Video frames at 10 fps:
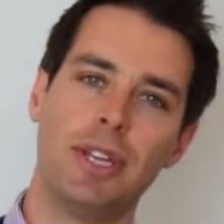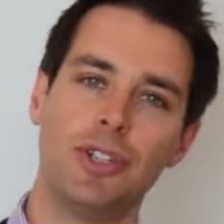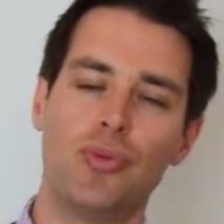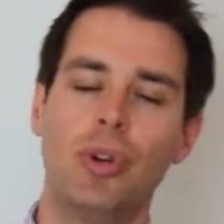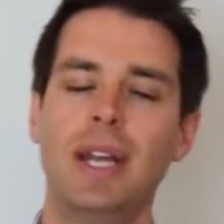
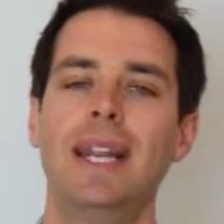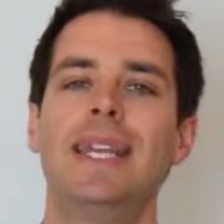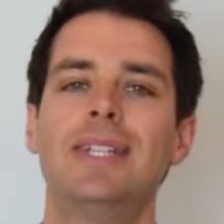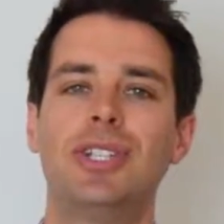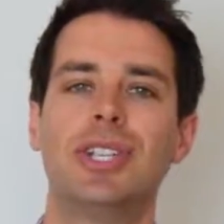It's really
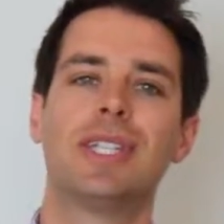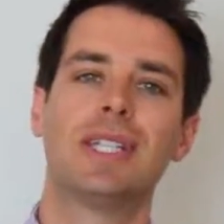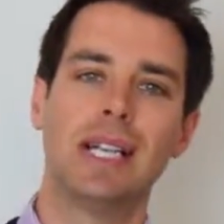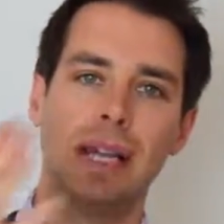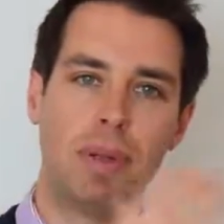easy to
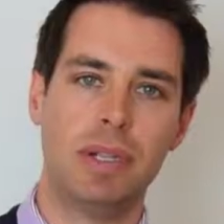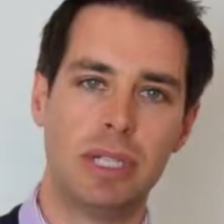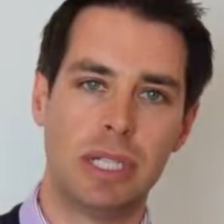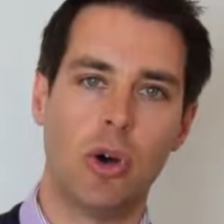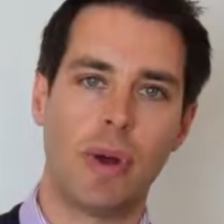slip
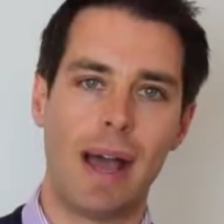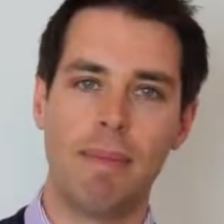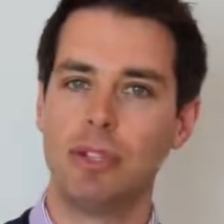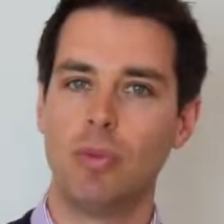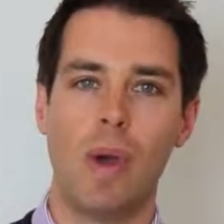into the old
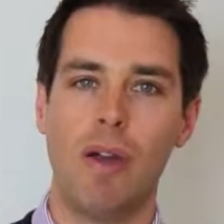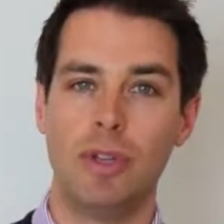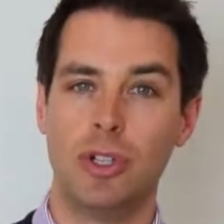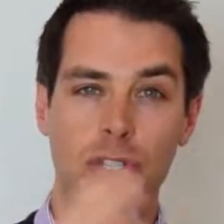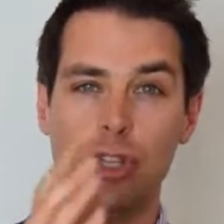habits of whatever
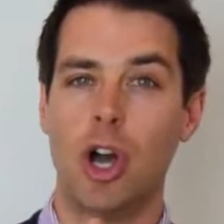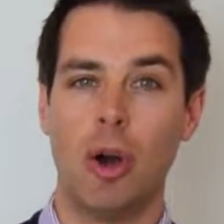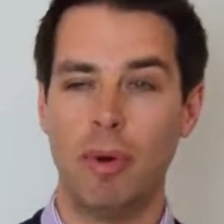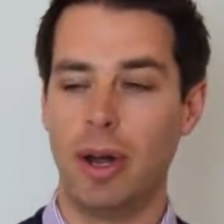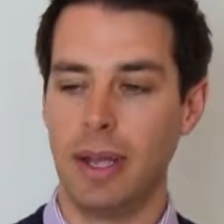we do. And you know
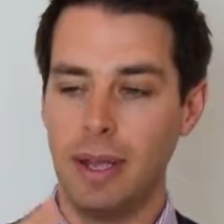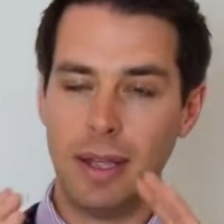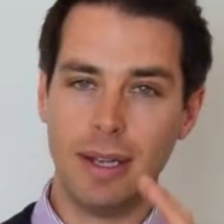I'm right.